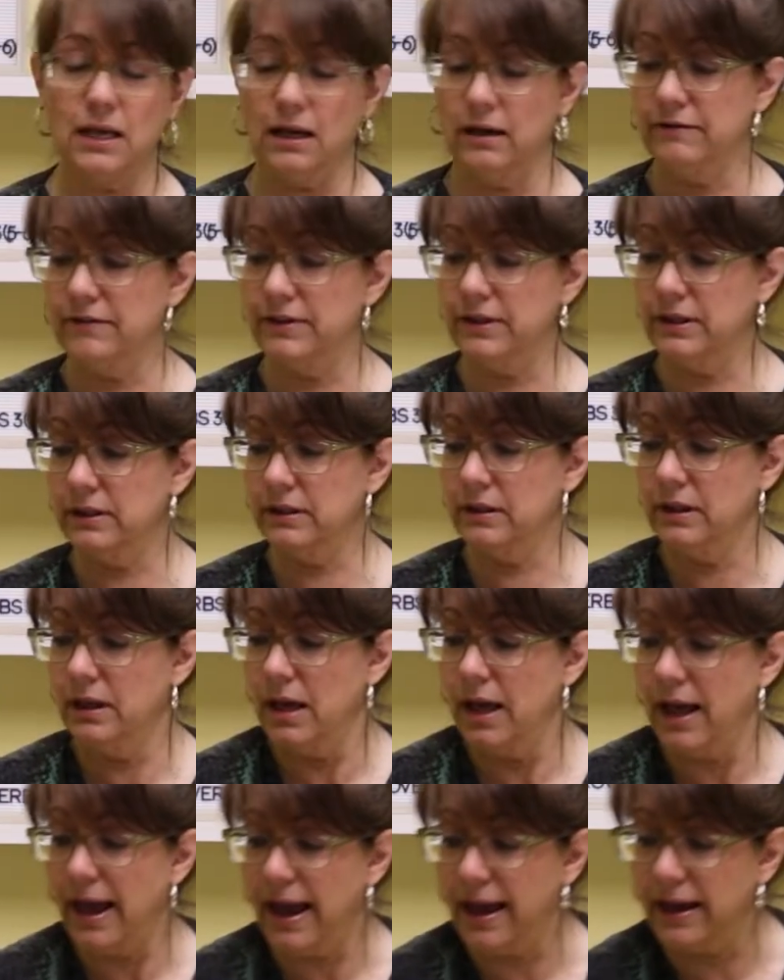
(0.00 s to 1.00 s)
oven
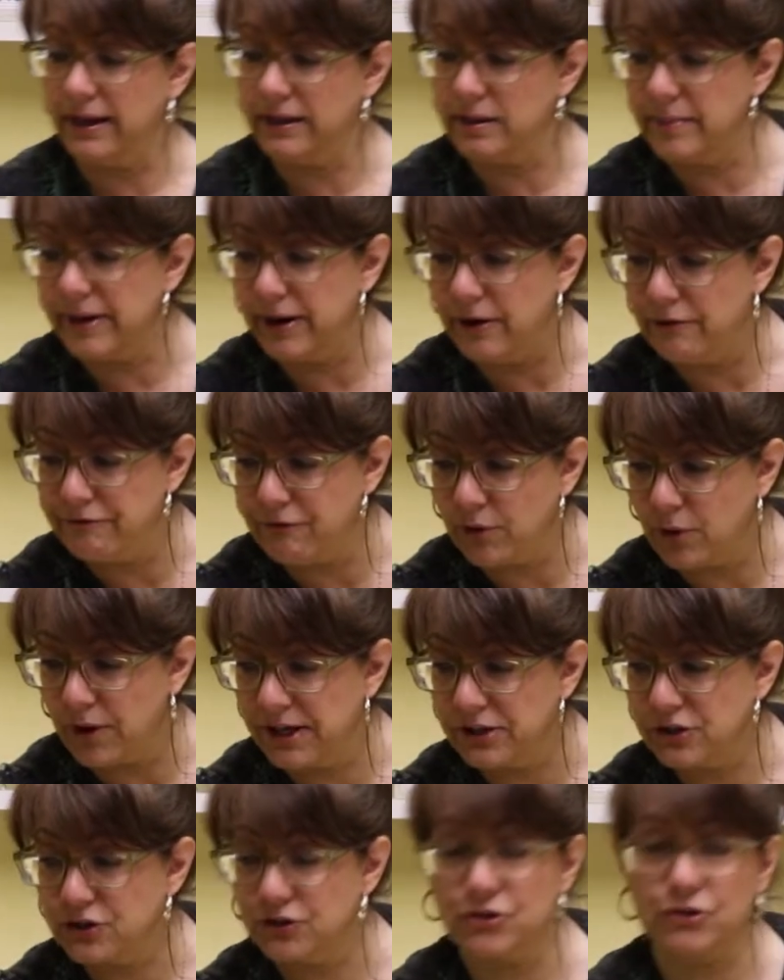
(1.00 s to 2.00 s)
at about
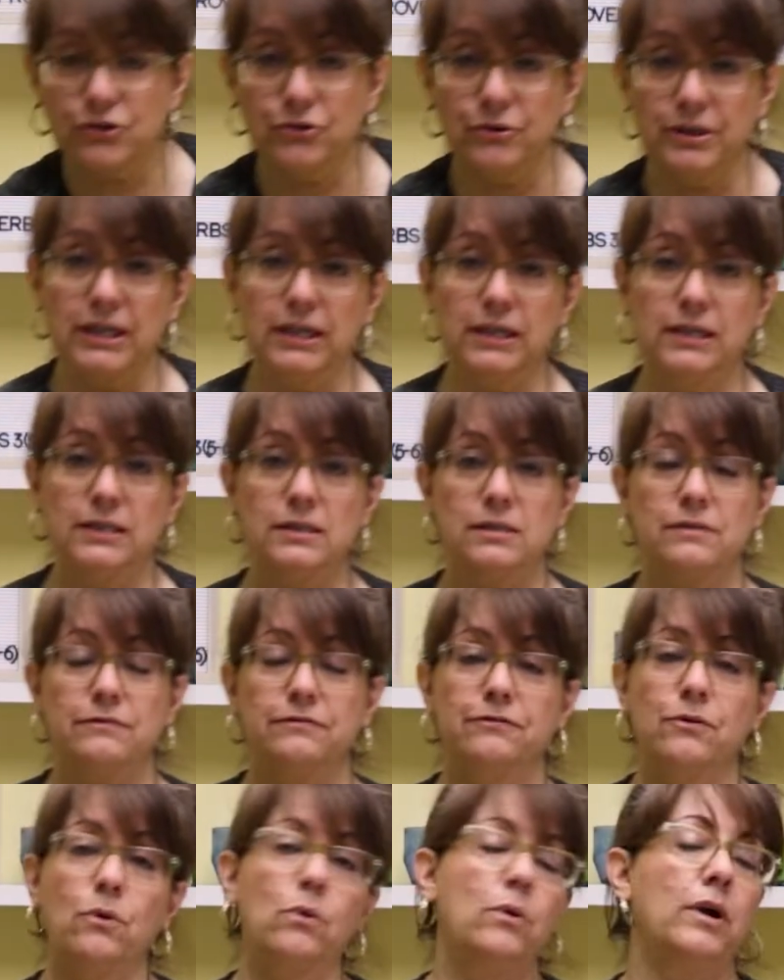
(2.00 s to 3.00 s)
400 degrees
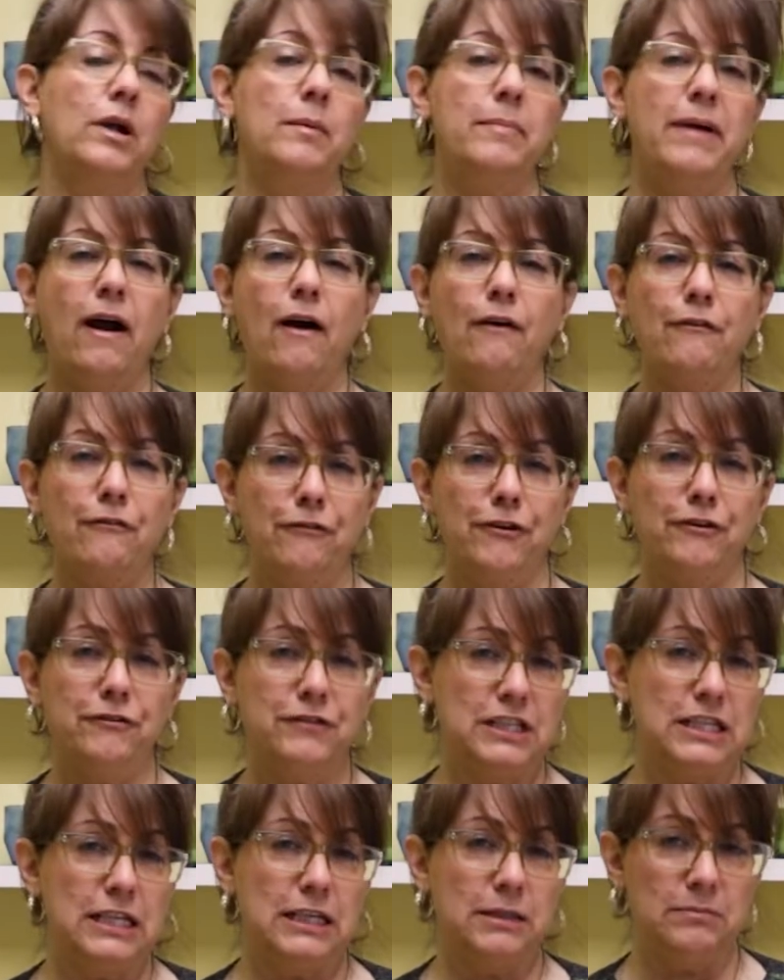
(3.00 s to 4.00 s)
for about
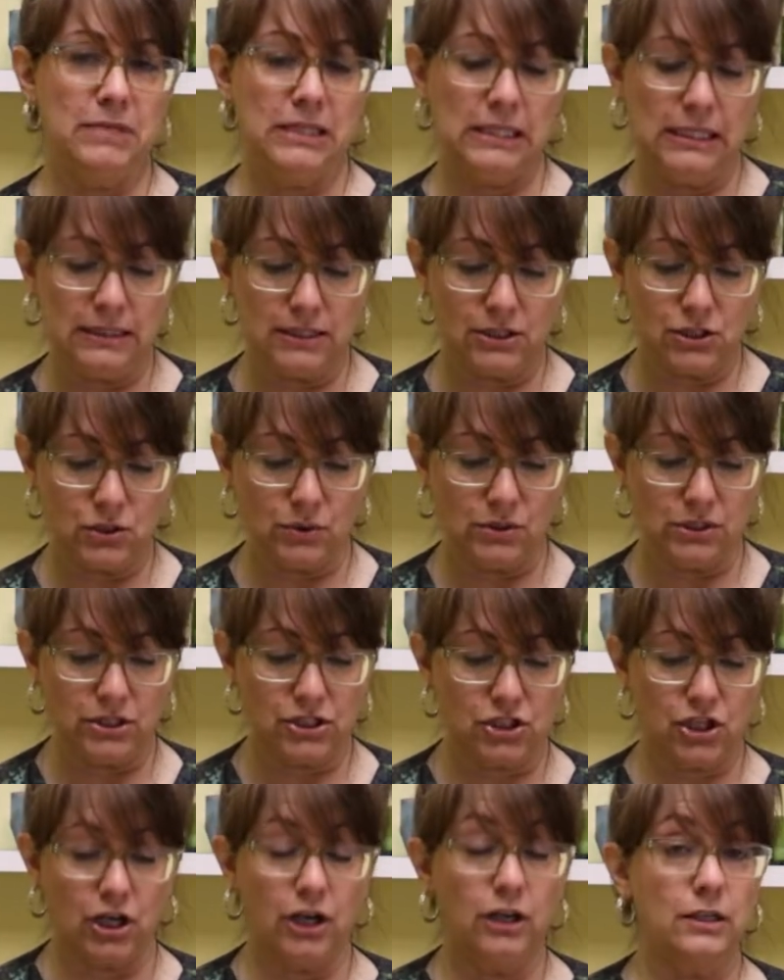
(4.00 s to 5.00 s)
15 minutes, so it'll
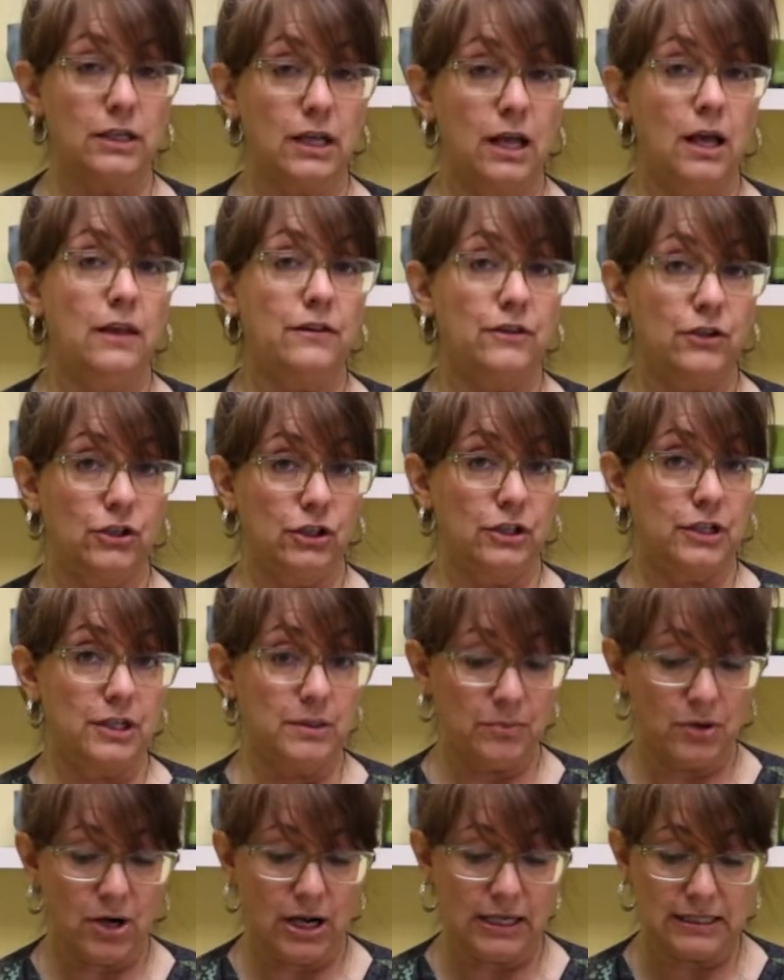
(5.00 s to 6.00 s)
start the
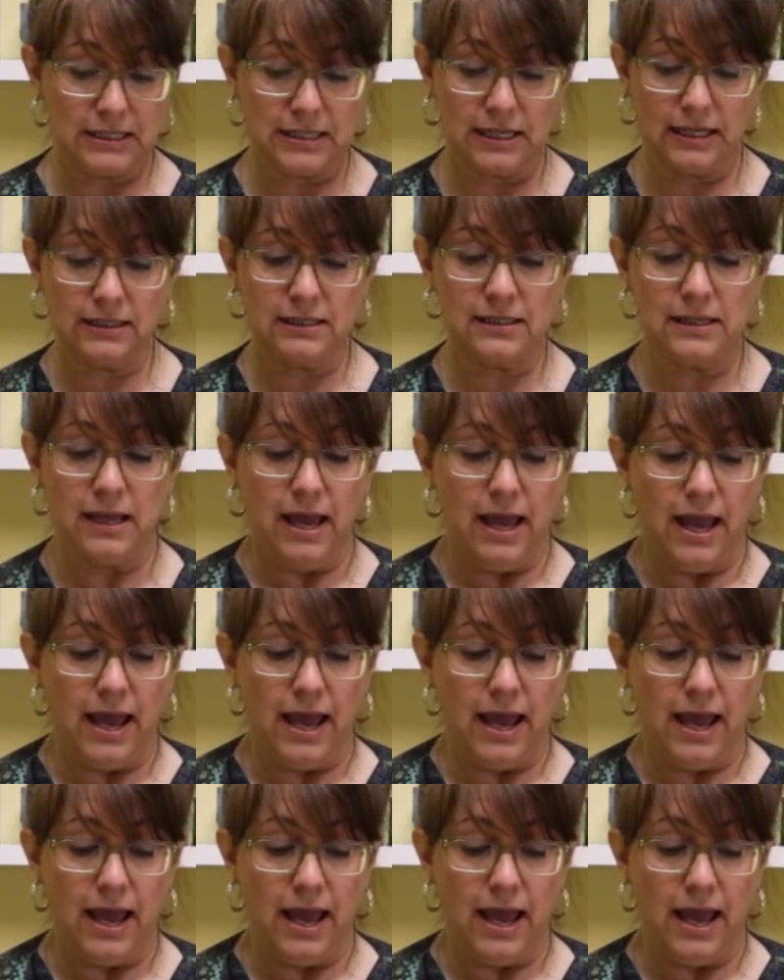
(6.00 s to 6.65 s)
cooking process.